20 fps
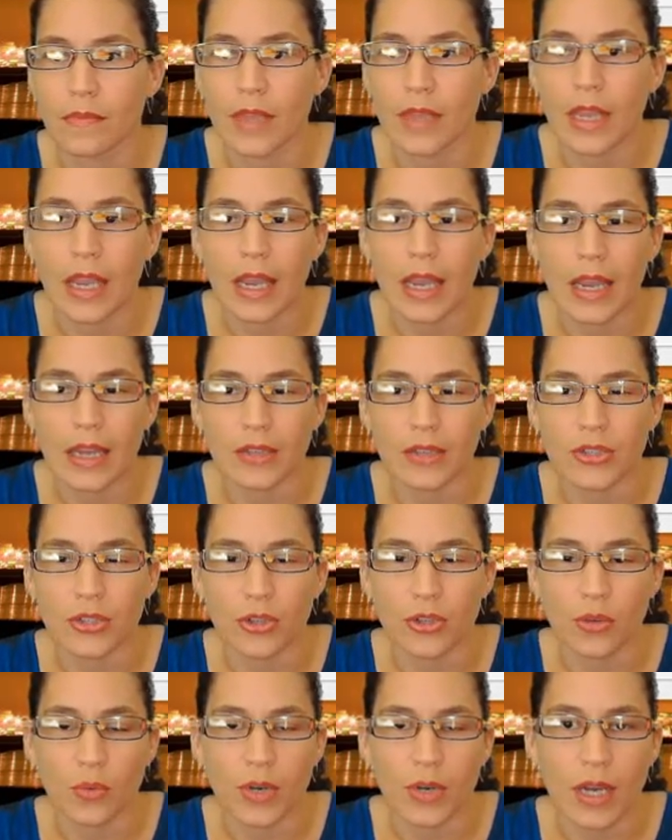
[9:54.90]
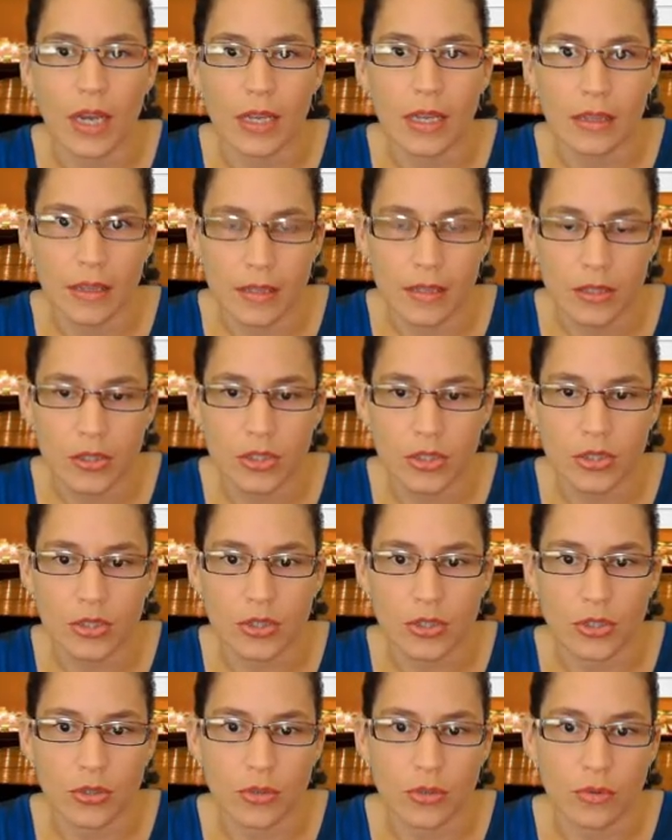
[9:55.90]
And you know, what I like to
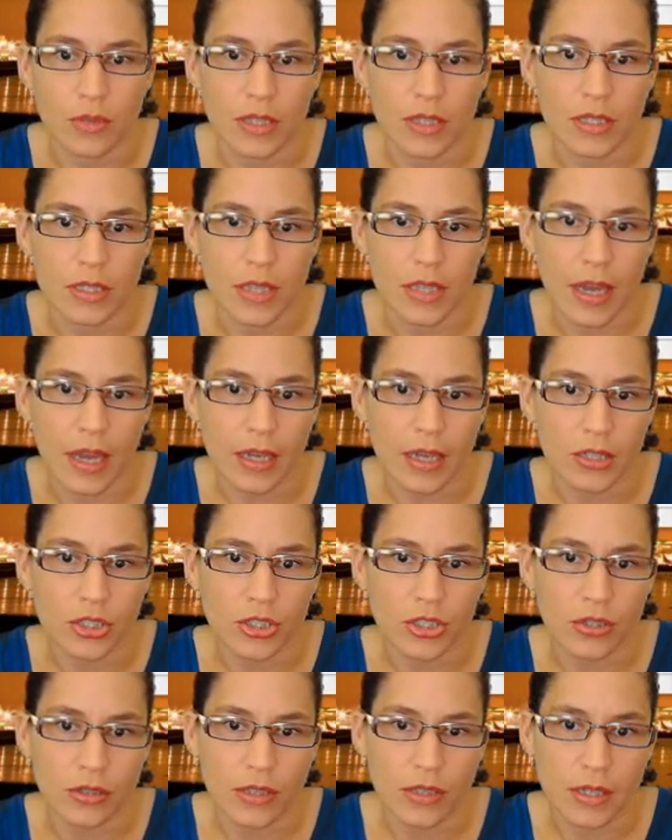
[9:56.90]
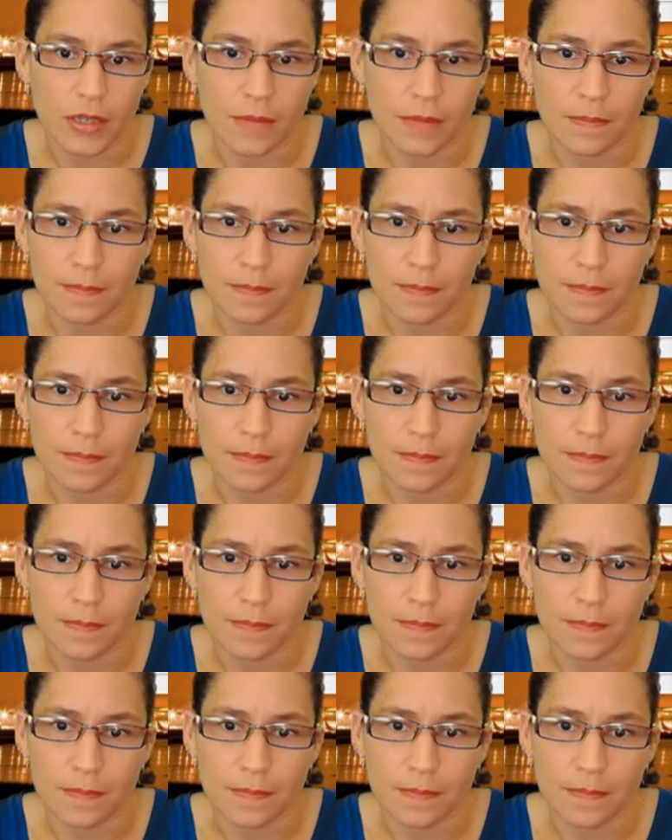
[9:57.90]
do is actually